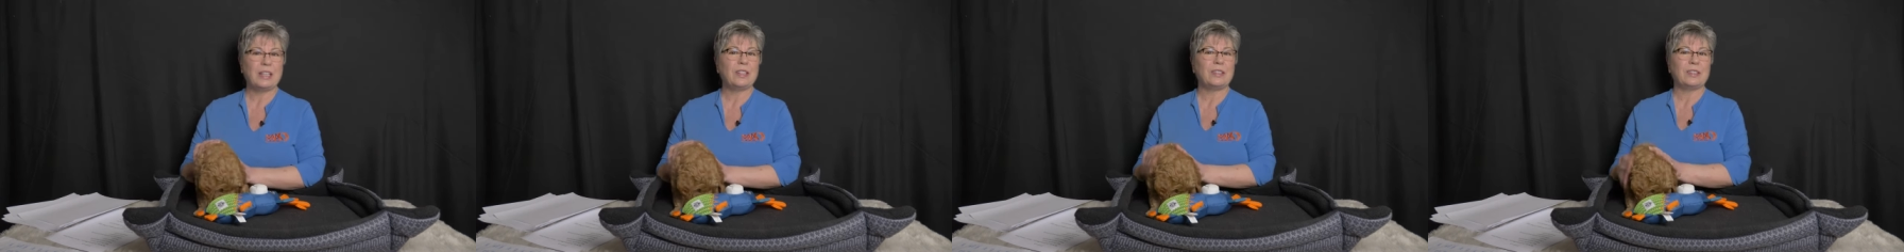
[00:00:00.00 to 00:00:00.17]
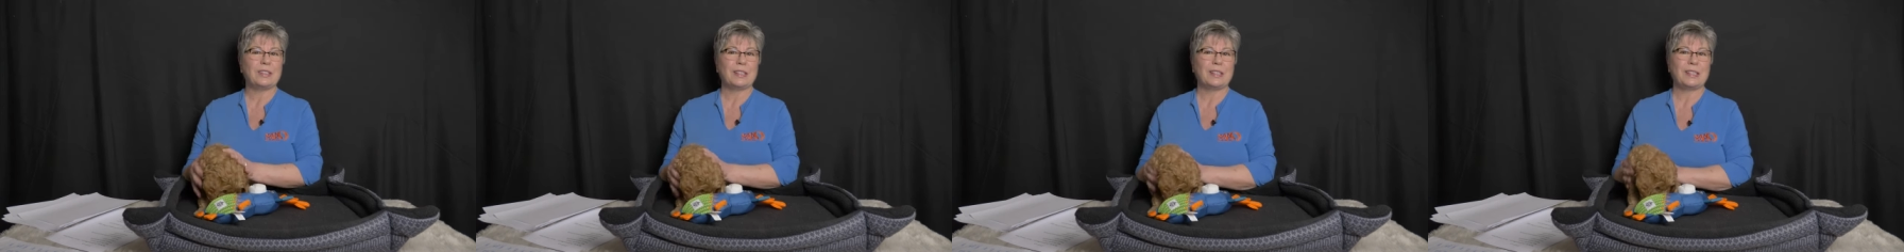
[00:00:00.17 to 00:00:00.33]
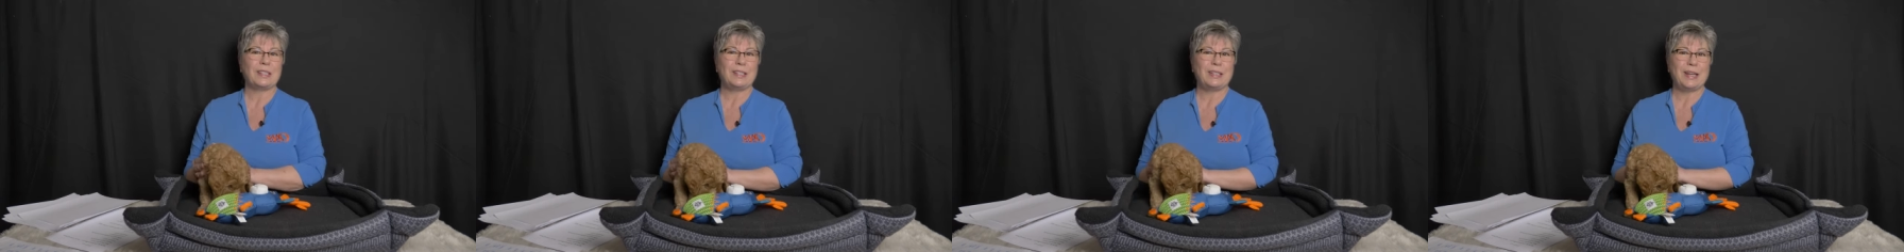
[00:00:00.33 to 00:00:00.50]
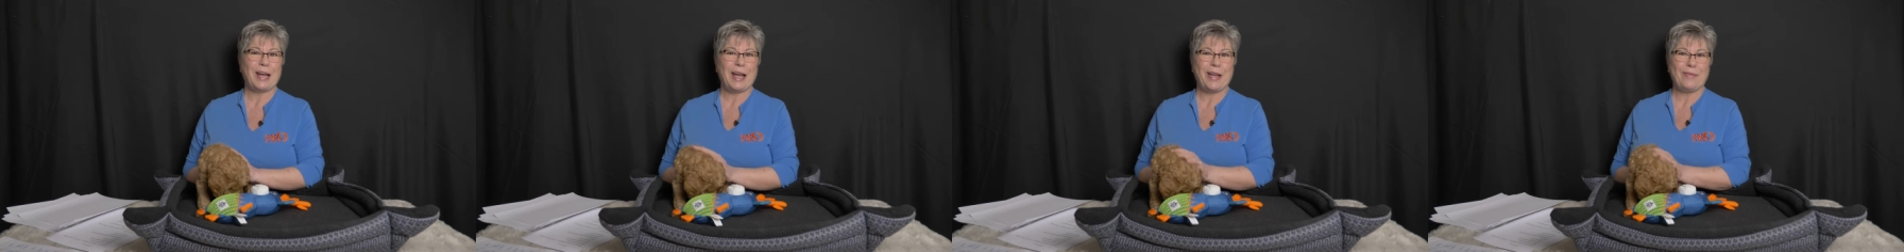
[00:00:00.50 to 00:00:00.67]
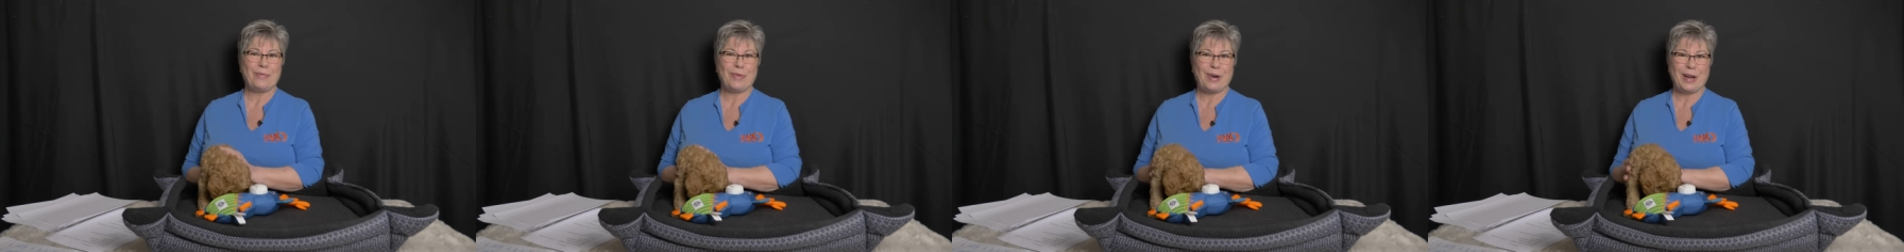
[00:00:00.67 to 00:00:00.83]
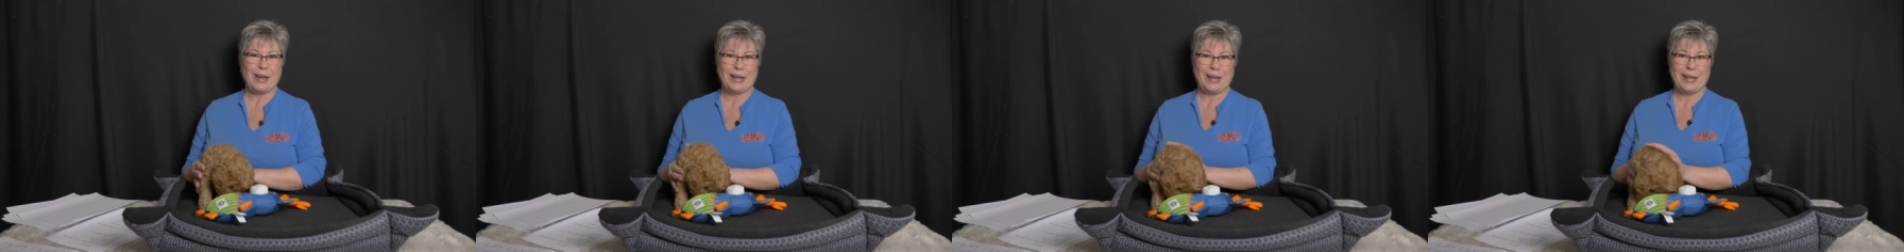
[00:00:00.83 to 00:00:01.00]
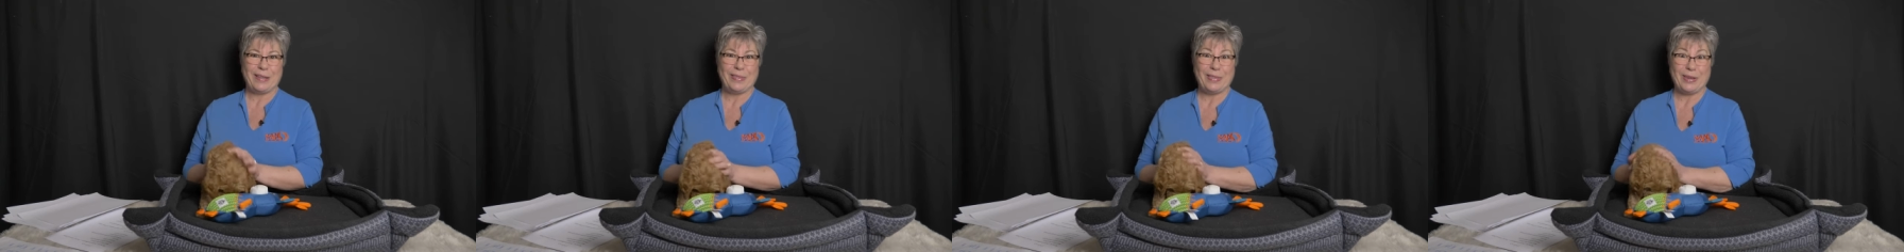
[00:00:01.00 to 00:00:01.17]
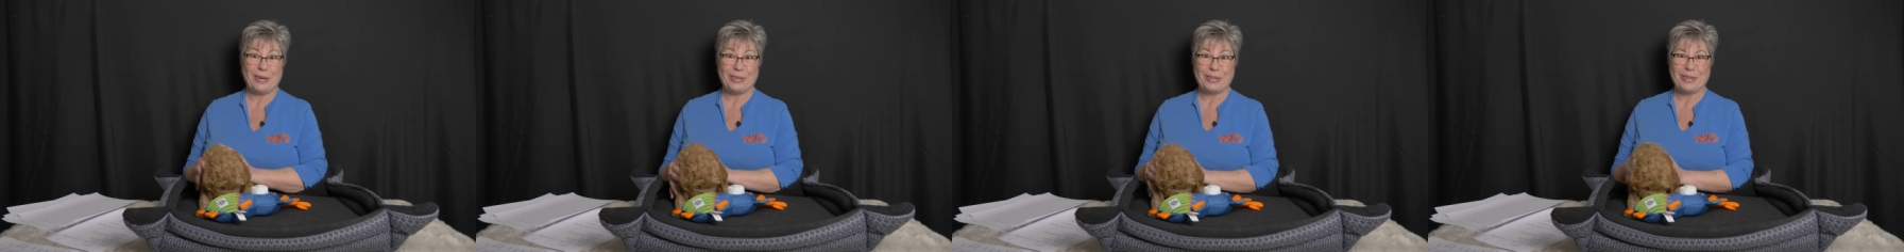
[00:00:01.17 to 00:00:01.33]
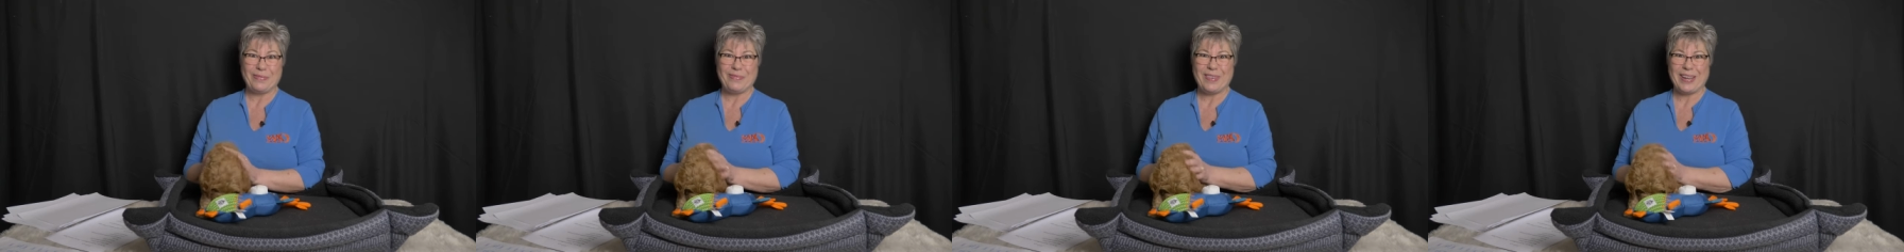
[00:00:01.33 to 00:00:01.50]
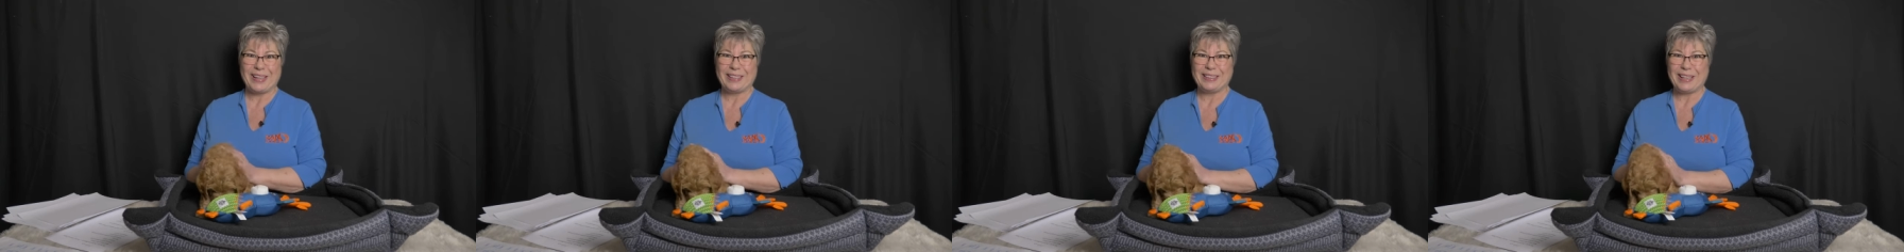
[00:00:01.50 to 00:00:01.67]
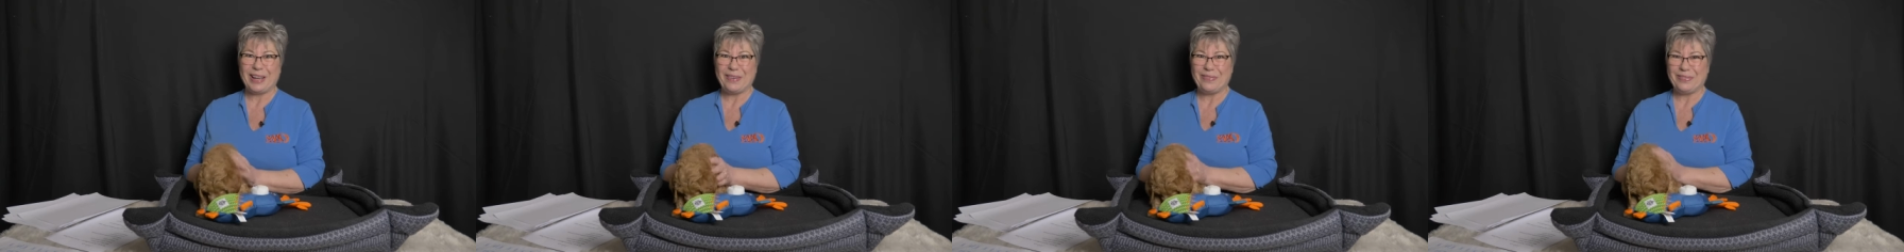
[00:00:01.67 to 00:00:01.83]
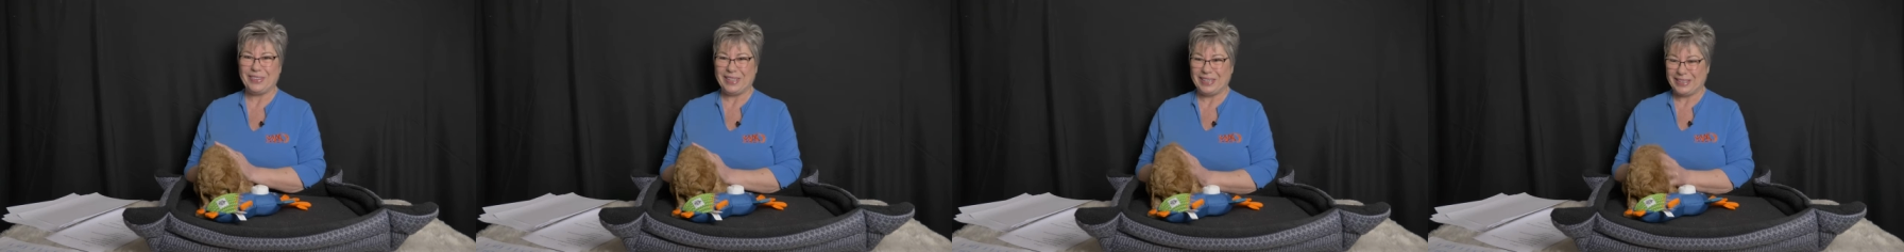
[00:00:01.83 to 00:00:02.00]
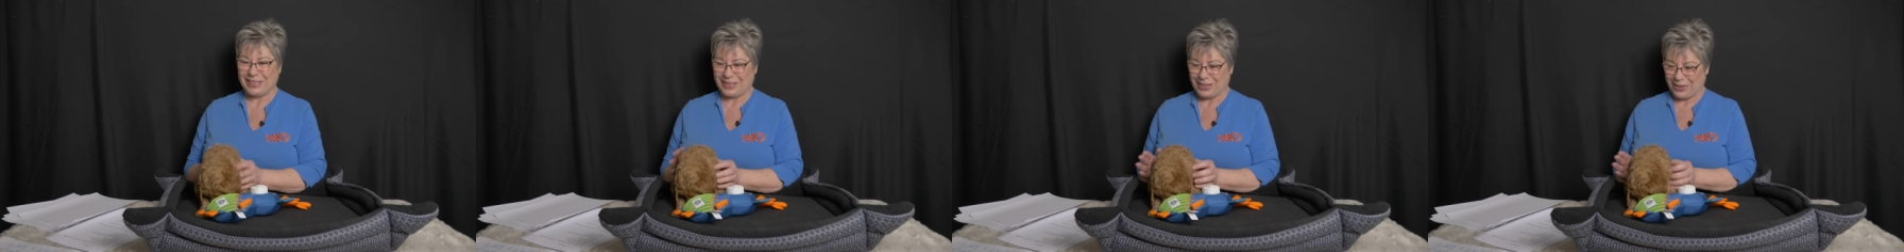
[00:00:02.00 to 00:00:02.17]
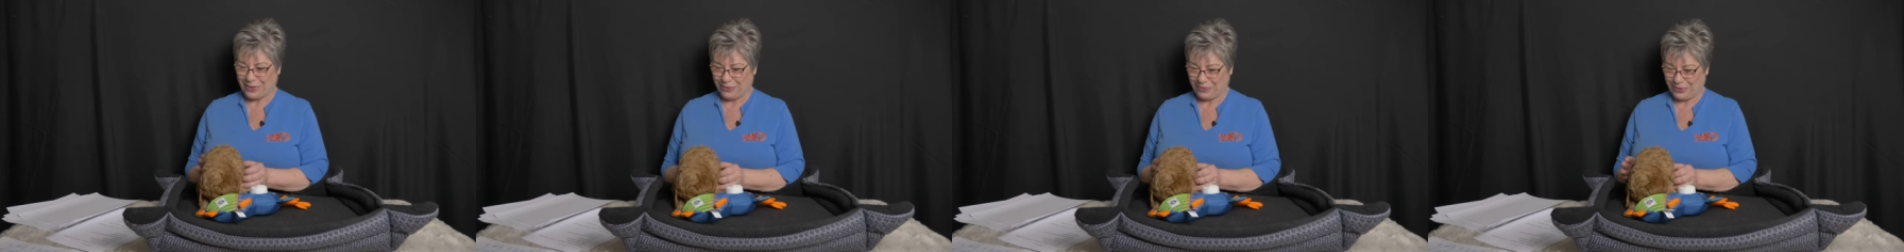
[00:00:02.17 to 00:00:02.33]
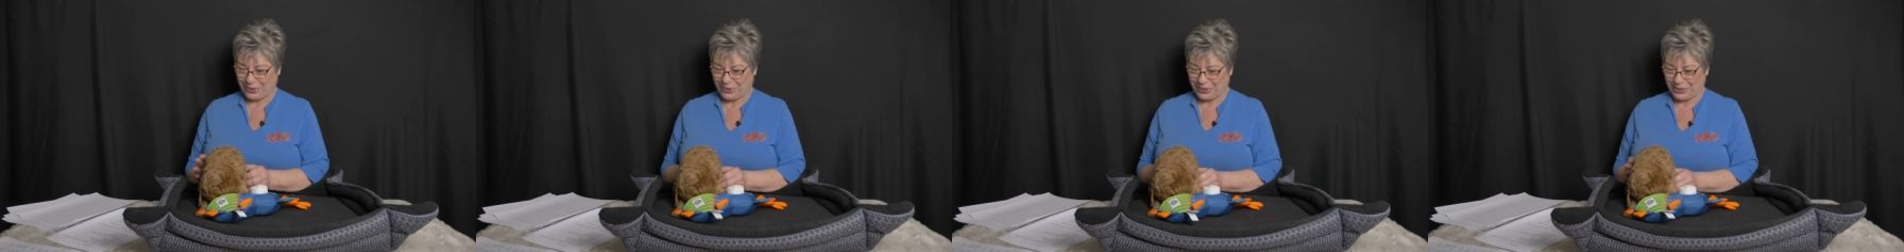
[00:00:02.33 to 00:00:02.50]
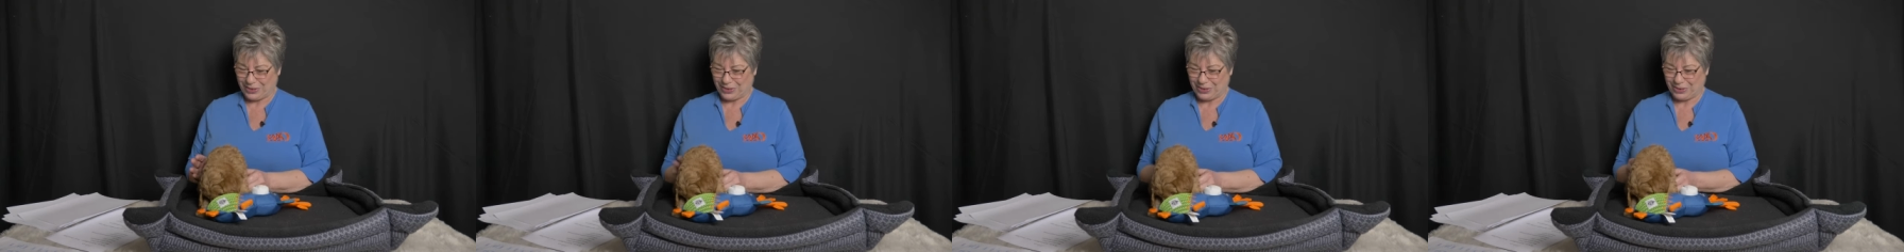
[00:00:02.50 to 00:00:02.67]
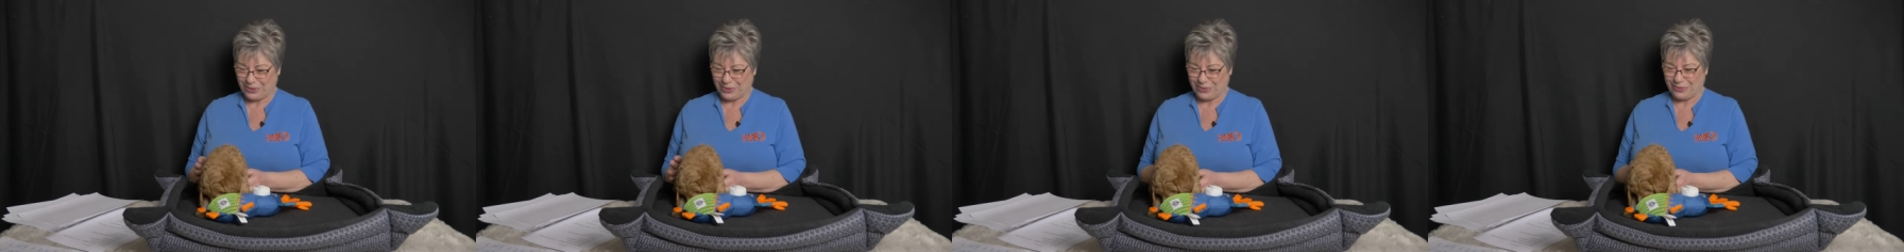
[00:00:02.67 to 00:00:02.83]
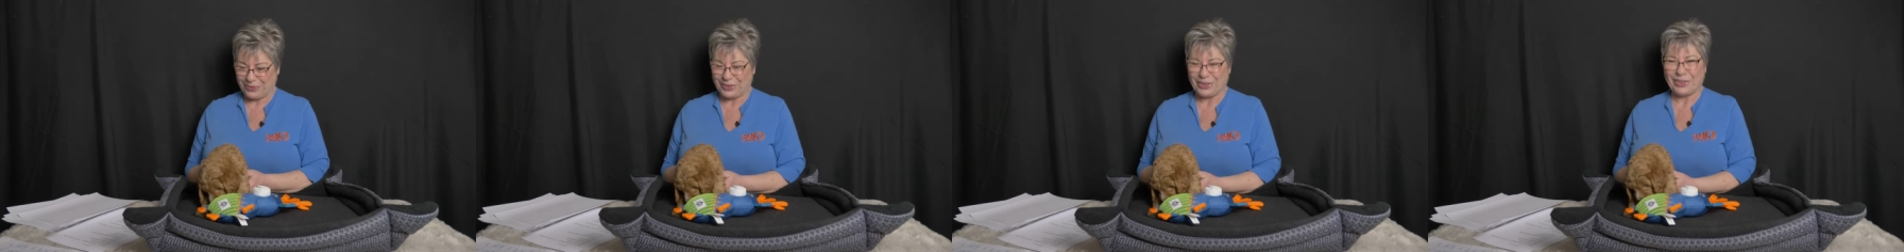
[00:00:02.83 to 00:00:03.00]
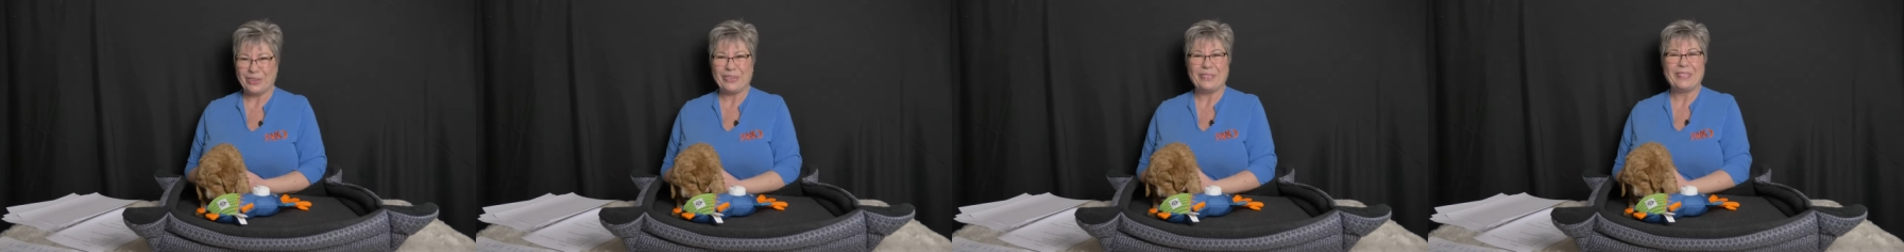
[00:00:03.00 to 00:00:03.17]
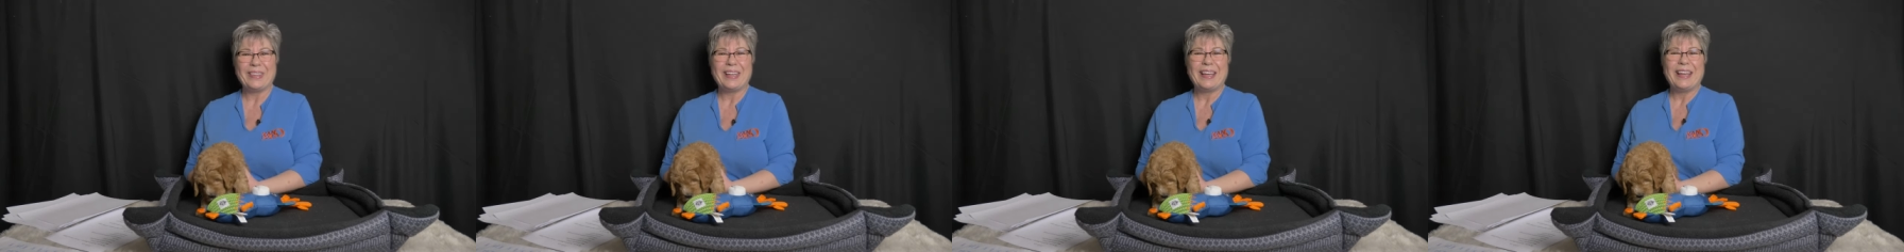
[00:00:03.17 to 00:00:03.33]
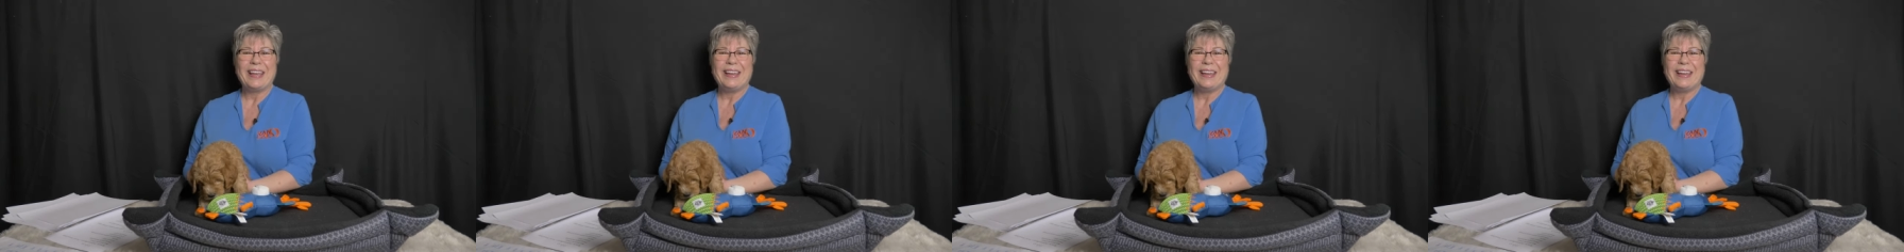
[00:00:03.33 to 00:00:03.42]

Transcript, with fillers: he'll just dive right in there to make life easier for the two of you.